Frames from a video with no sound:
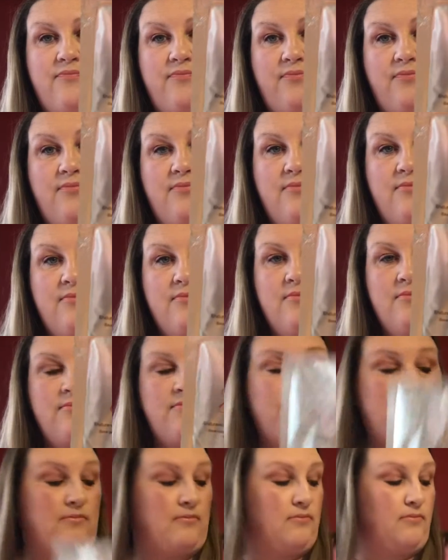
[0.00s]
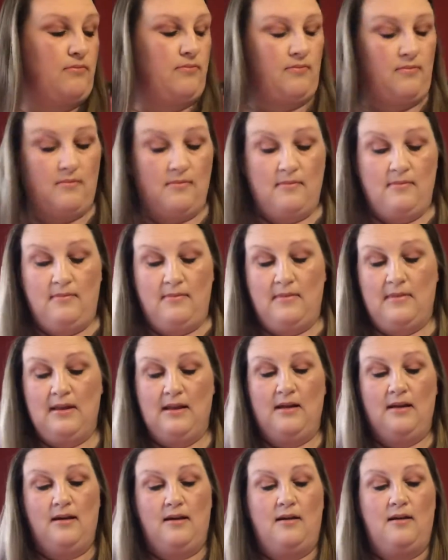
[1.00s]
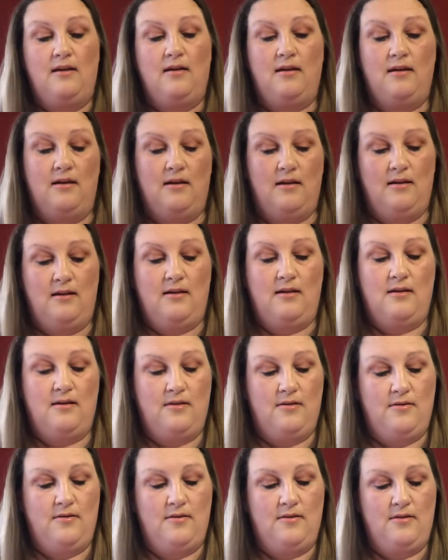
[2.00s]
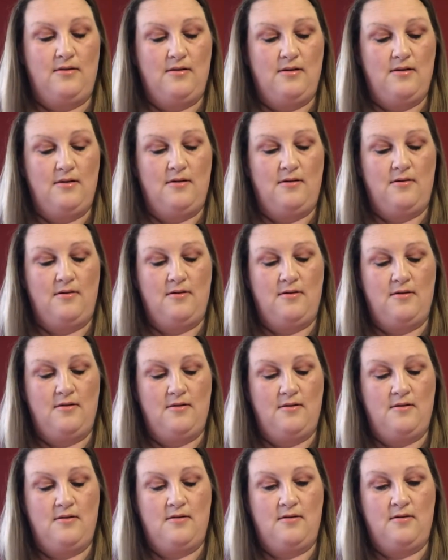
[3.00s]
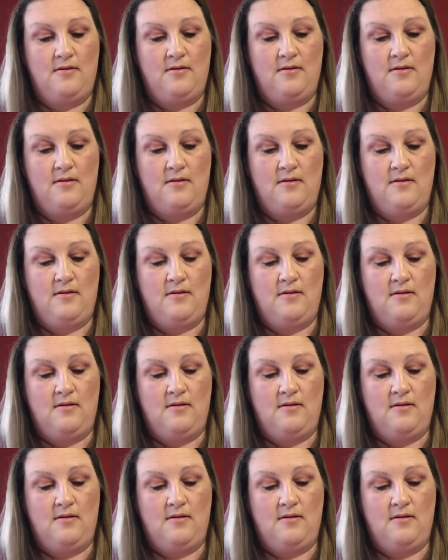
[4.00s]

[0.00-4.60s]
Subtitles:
[no speech]